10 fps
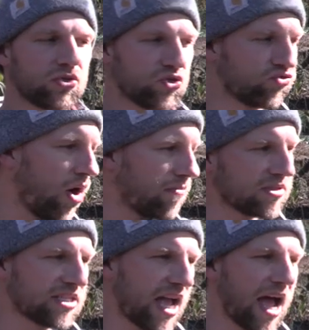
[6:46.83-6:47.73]
drum
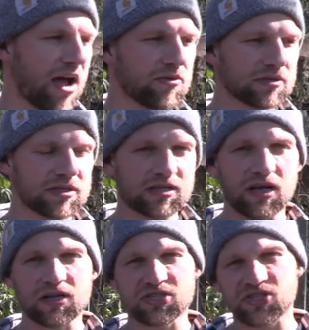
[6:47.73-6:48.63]
sounds,
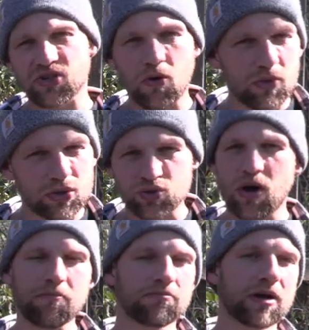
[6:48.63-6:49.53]
uh, slower
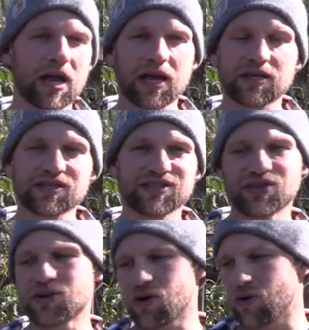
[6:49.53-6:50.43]
drum breaks,
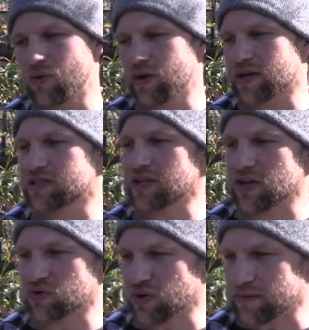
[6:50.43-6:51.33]
you know,
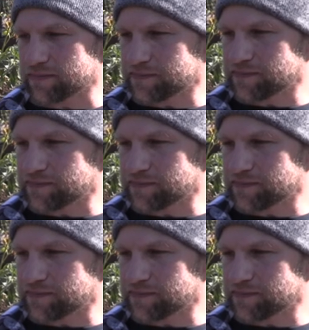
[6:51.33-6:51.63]
etc.